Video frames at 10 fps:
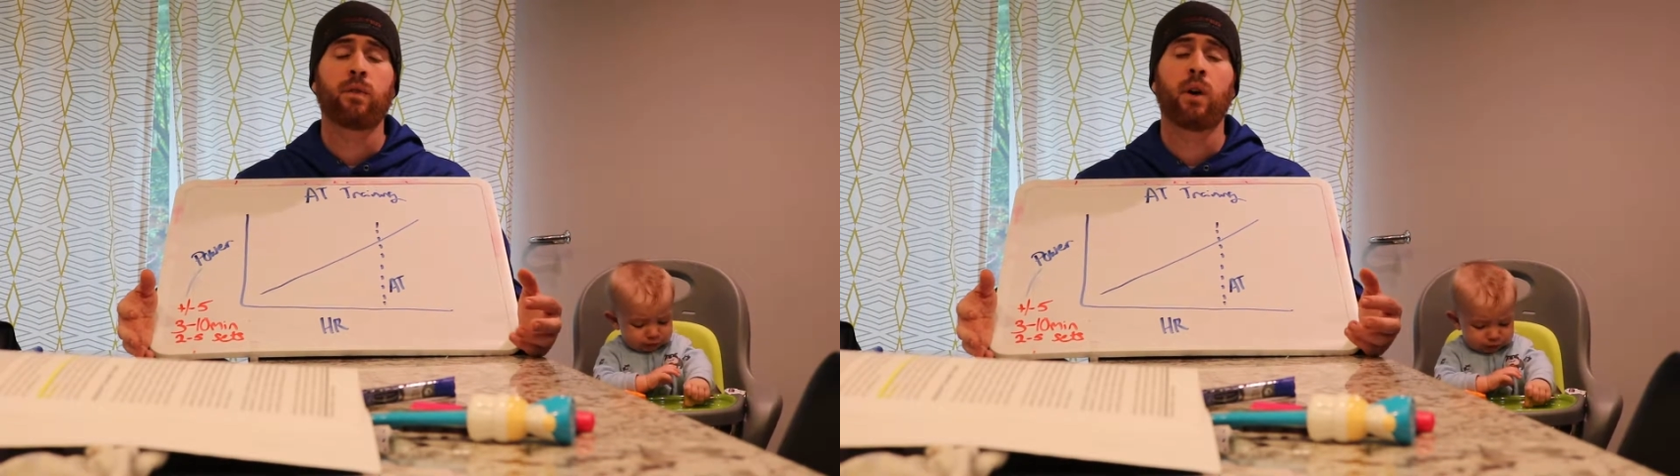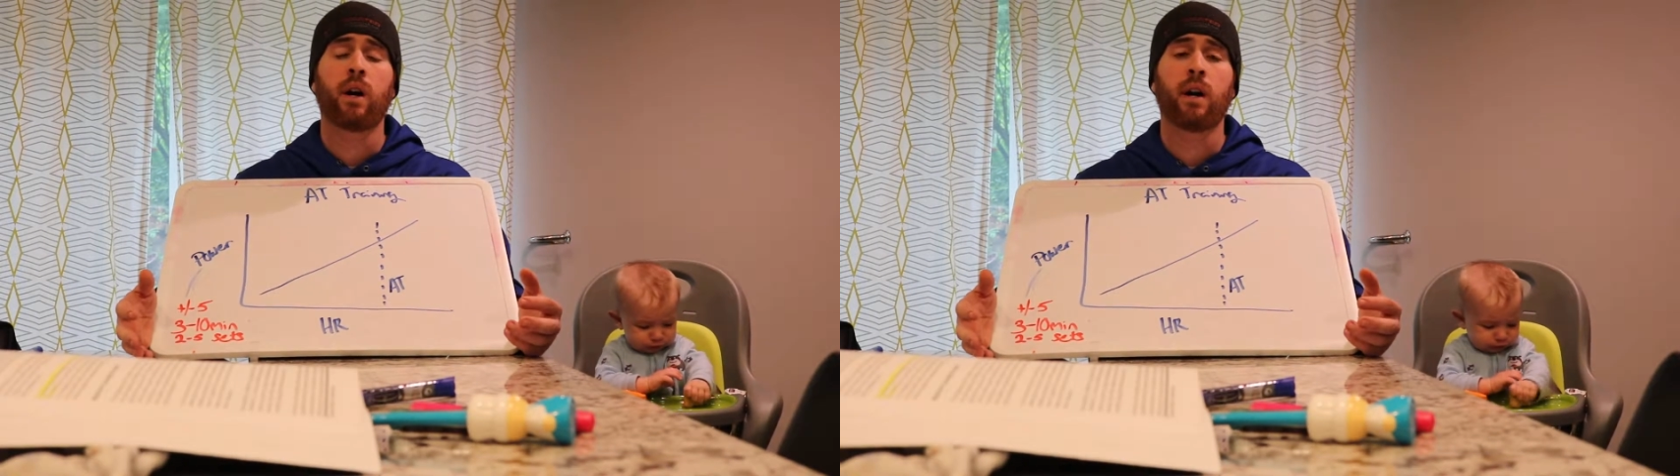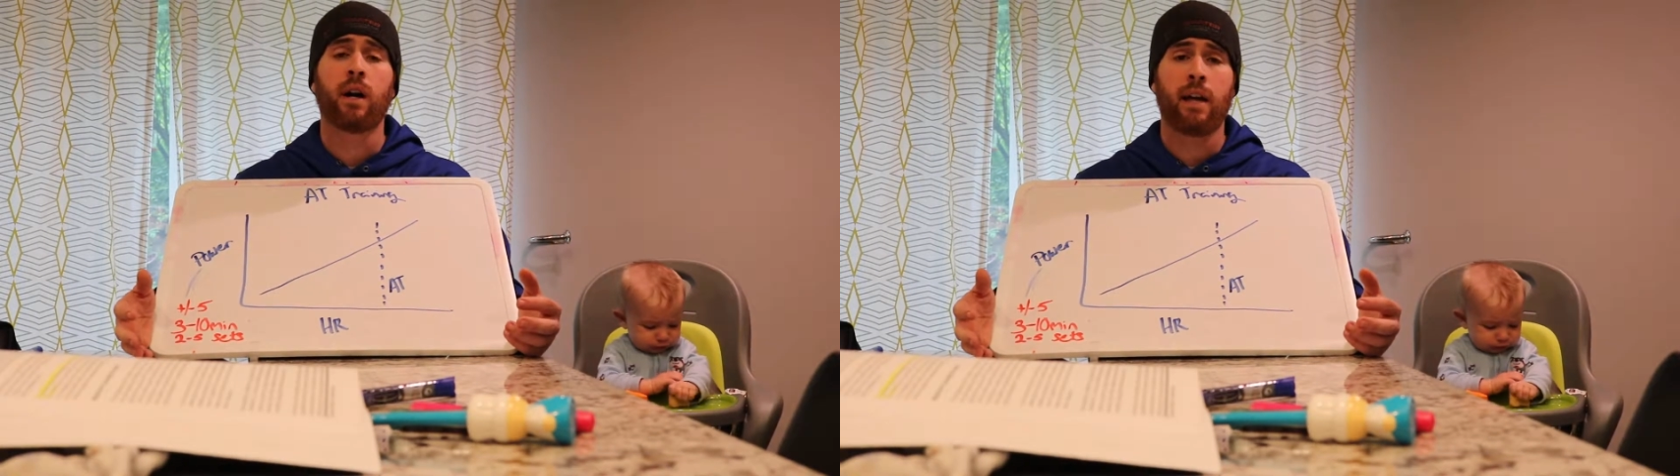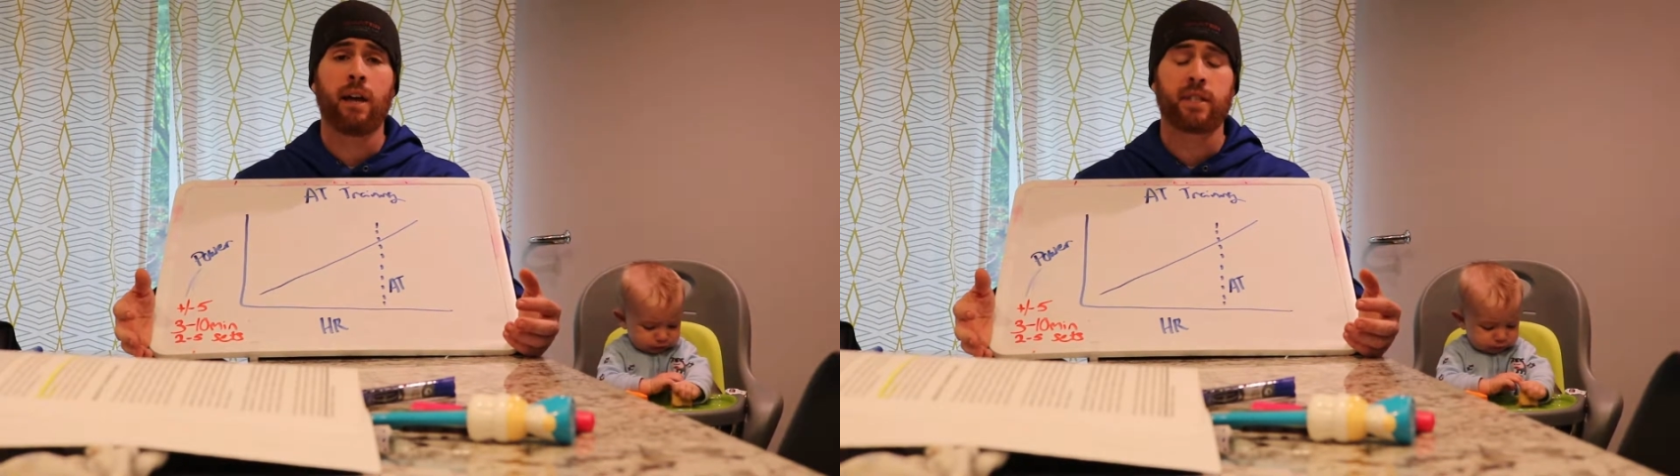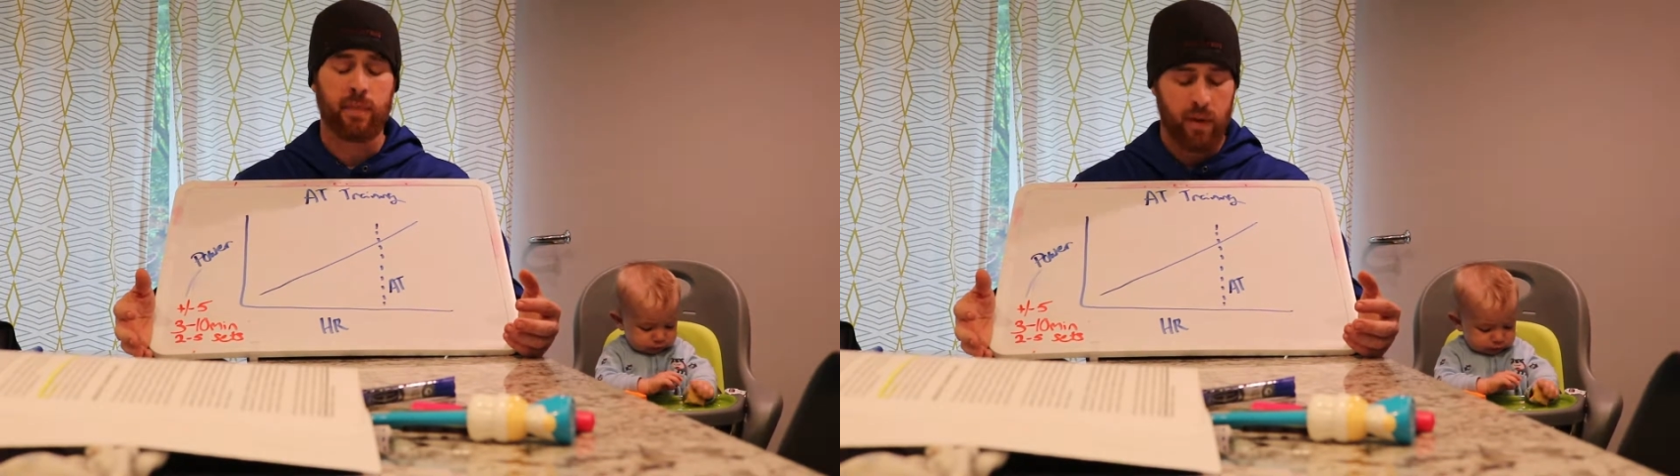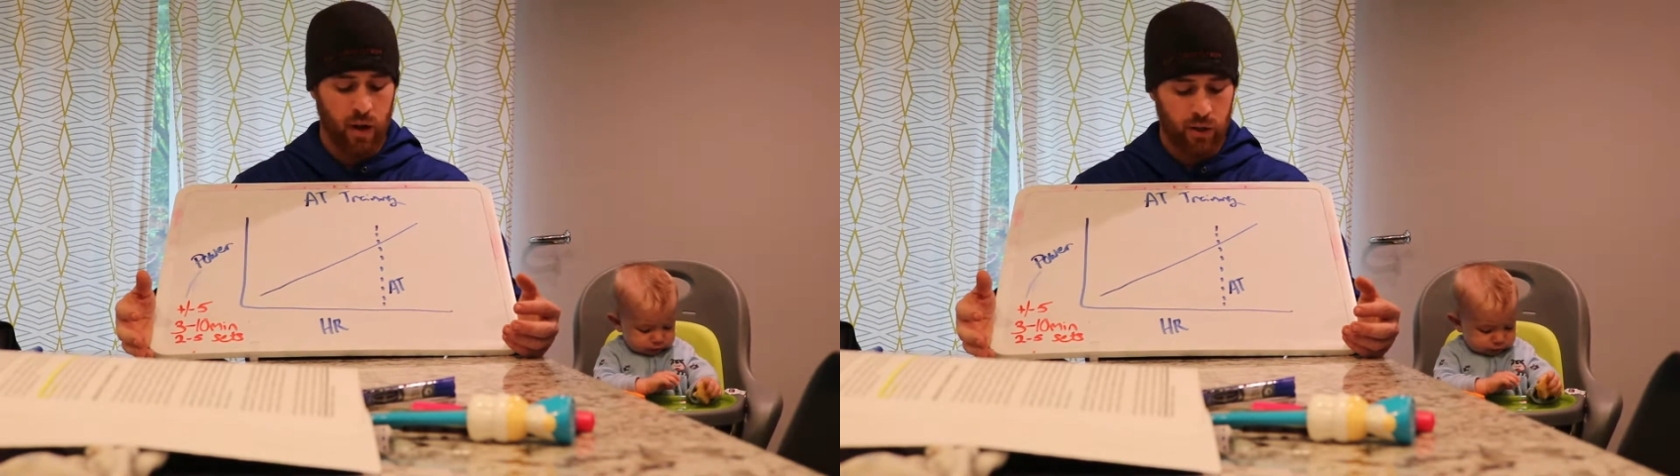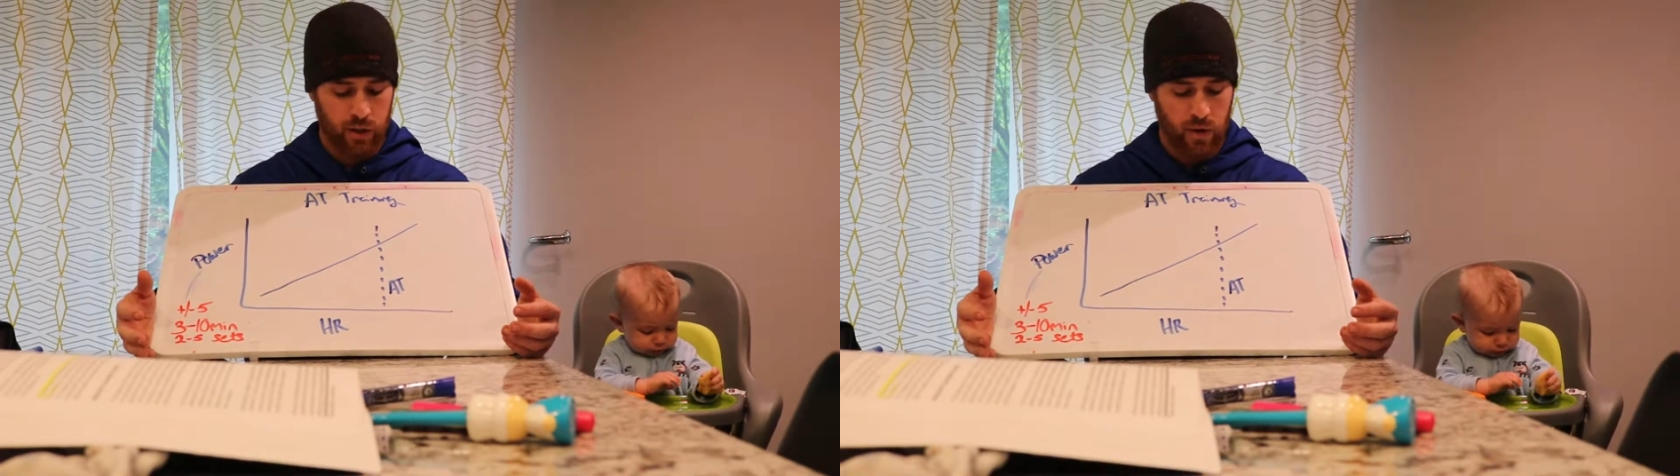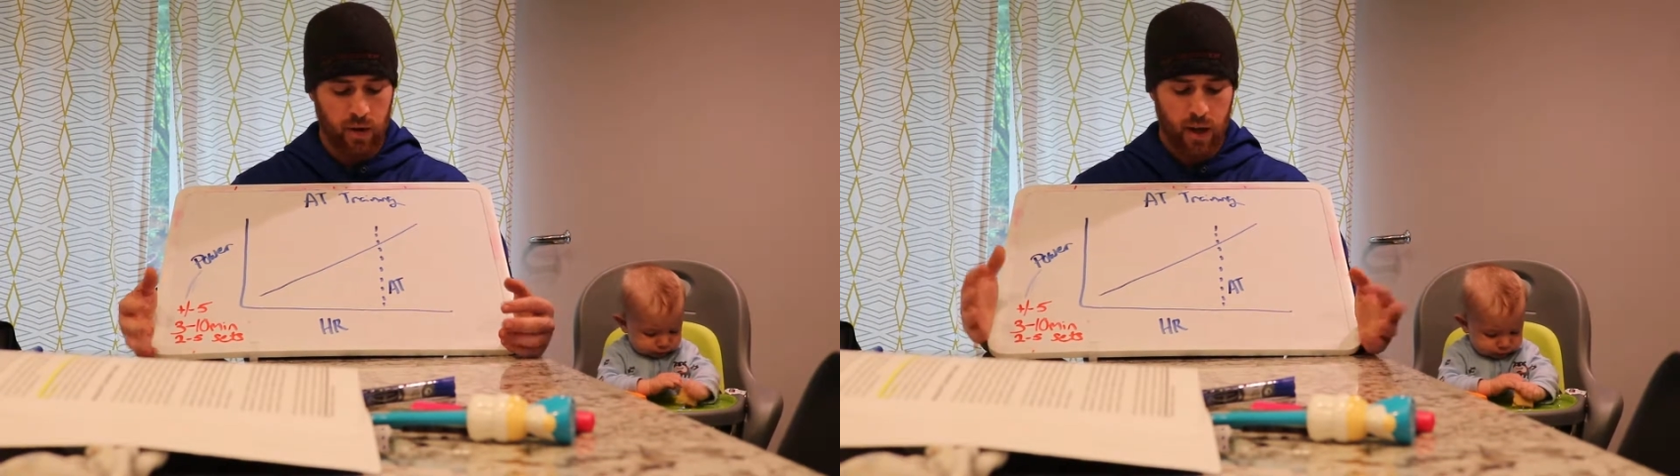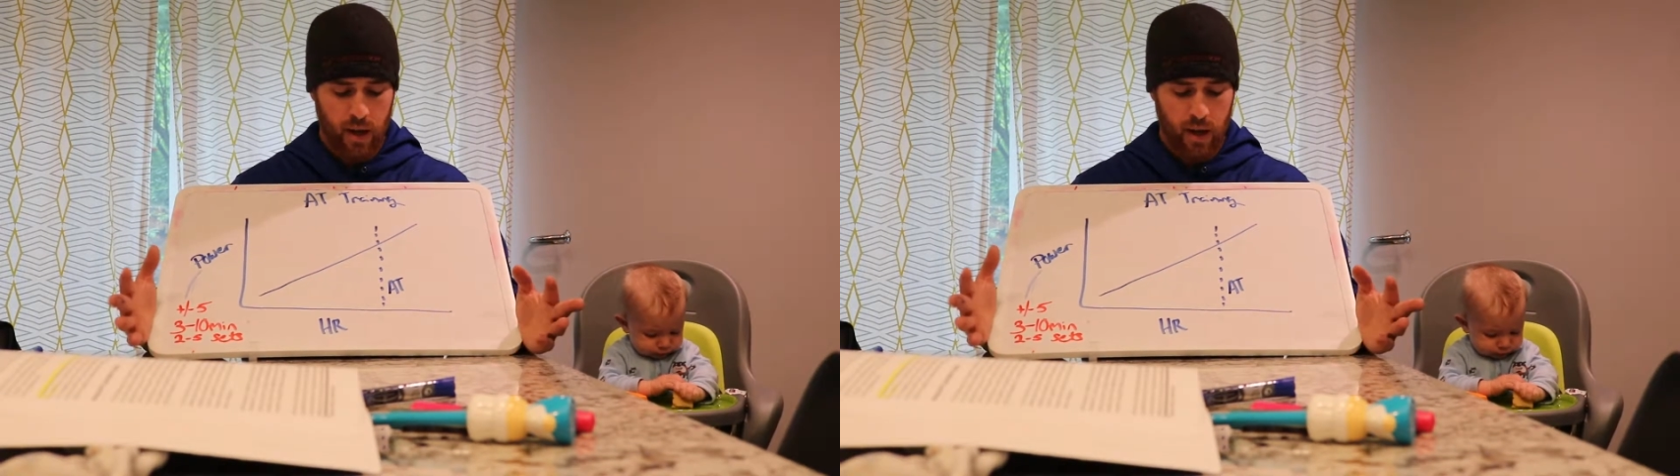you an estimate also,